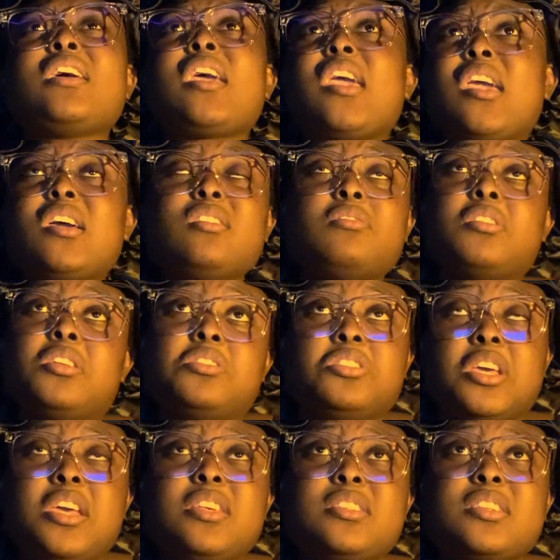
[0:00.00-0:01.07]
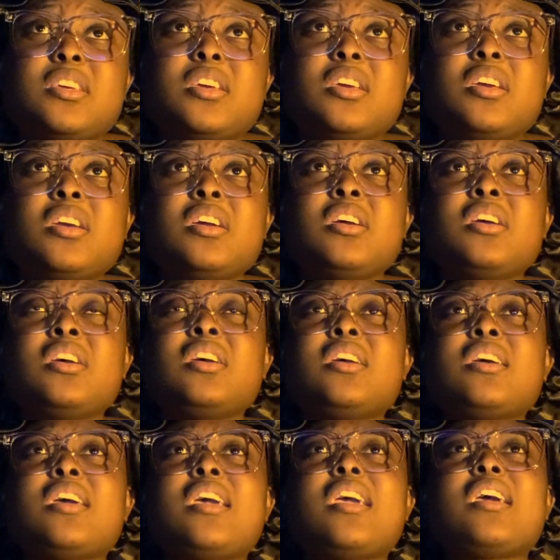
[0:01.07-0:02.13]
and Daisy
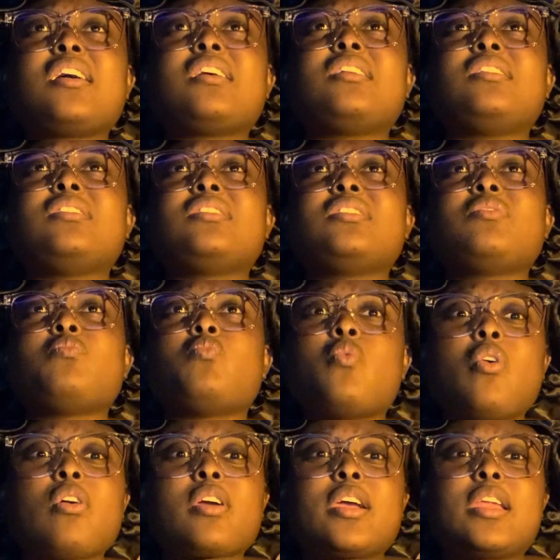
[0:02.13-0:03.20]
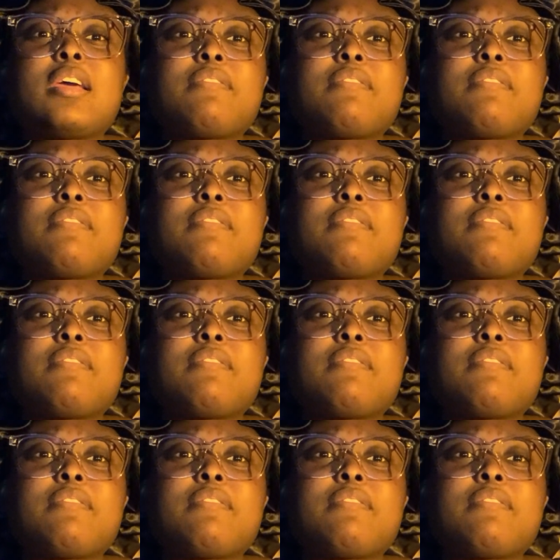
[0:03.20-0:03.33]
and Warren,